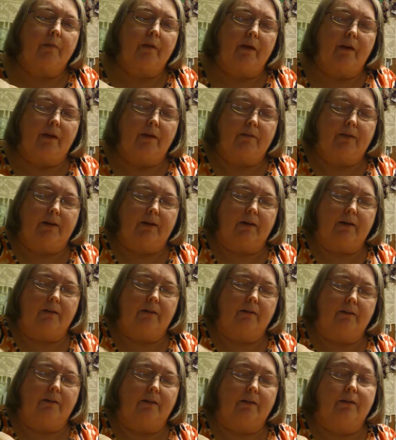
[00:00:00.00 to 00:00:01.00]
If I can
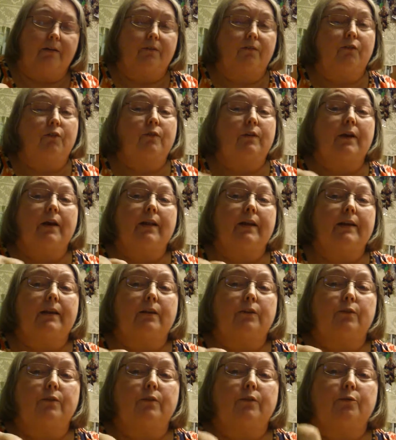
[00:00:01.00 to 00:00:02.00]
get the, you can tell I
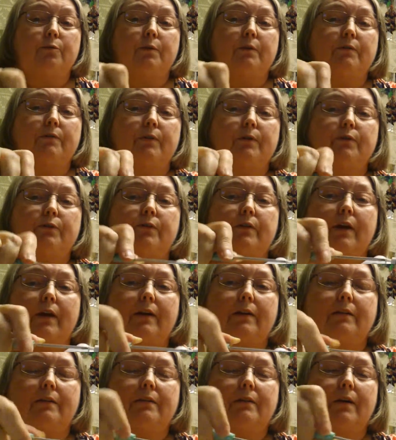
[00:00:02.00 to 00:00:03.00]
didn't do this one first
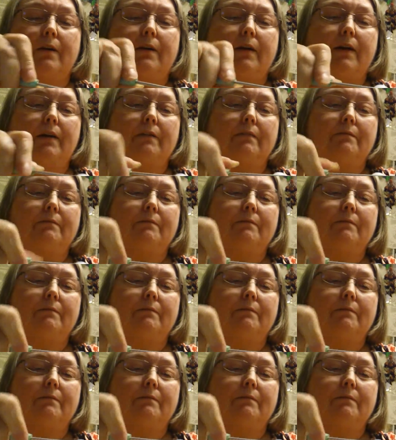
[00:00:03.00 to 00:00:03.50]
yet, sorry.